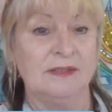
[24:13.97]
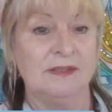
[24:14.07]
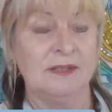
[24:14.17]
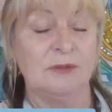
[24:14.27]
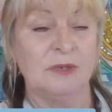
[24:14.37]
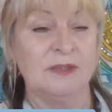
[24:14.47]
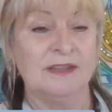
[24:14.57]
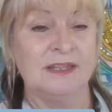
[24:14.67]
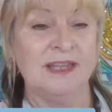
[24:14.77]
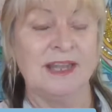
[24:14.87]
That one
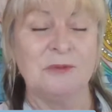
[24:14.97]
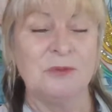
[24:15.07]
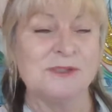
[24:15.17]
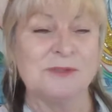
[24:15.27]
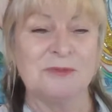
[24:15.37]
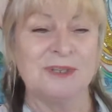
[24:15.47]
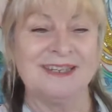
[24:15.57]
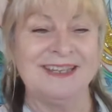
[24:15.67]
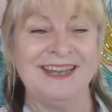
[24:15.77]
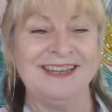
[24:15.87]
thing. And it wasn't
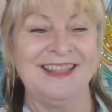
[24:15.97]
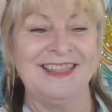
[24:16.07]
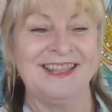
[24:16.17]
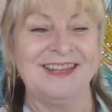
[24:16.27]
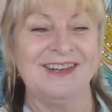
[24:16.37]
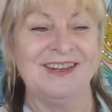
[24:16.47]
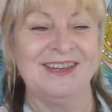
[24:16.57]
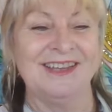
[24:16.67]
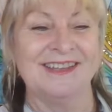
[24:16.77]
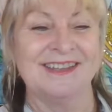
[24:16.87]
really anything
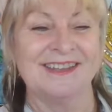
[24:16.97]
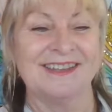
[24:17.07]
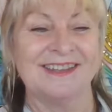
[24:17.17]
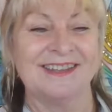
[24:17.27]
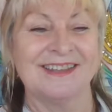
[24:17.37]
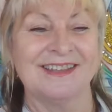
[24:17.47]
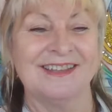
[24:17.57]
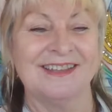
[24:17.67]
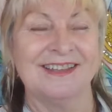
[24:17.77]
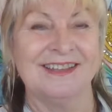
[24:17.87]
like,
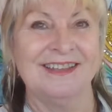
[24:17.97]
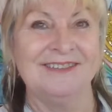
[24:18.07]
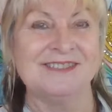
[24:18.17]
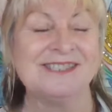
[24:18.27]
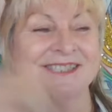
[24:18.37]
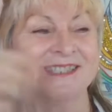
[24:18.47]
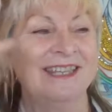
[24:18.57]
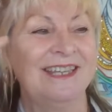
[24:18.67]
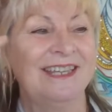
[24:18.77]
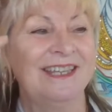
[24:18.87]
it was
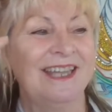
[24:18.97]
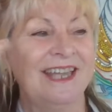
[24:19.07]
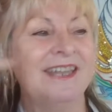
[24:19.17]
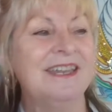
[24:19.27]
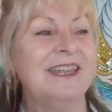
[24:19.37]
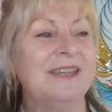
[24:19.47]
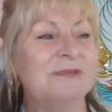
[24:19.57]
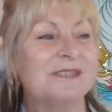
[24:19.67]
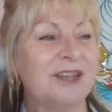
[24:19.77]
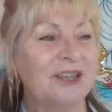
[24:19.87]

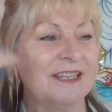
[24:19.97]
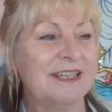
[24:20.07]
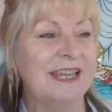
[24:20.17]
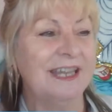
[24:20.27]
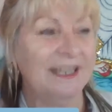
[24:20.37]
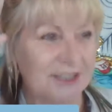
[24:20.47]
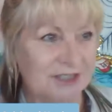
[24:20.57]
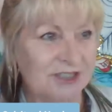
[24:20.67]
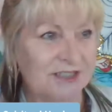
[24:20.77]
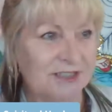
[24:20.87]
like an
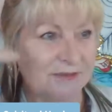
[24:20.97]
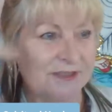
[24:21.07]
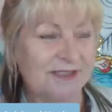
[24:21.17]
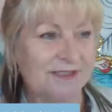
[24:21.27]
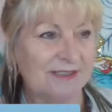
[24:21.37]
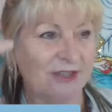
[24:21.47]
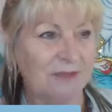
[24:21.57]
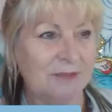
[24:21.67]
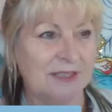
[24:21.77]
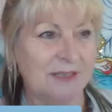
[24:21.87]
energy that was
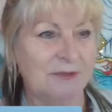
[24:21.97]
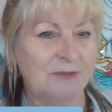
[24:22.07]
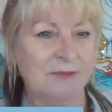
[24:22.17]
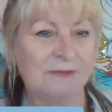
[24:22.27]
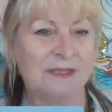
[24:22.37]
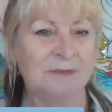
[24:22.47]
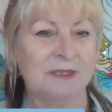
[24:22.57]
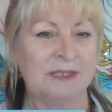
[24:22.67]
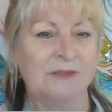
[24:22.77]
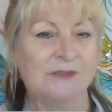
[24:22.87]
inside me coming from
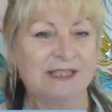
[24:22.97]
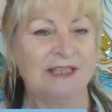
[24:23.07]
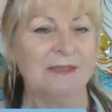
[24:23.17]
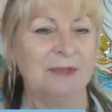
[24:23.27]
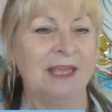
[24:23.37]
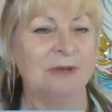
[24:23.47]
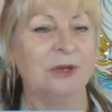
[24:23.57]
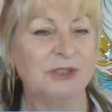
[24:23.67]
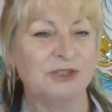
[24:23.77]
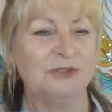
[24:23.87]
someone else telling me how
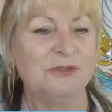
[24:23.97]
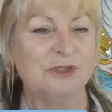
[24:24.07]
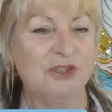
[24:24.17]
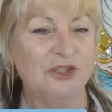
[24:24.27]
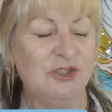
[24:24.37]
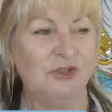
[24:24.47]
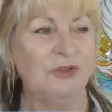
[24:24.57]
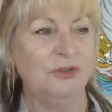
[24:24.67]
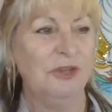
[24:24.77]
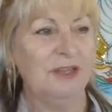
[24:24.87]
I should
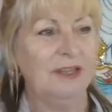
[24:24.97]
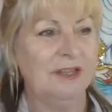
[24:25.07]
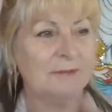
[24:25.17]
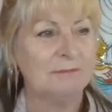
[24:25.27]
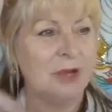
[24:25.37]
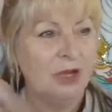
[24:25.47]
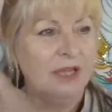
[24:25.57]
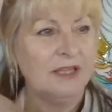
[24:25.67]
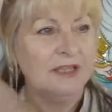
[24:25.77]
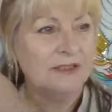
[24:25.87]
do
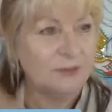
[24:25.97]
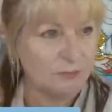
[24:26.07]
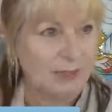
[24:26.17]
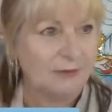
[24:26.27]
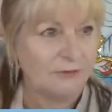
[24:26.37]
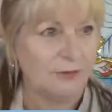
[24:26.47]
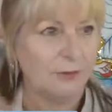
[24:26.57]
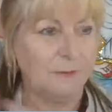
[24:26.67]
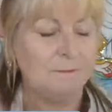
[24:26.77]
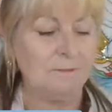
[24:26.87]
my
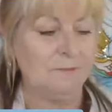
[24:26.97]
platform.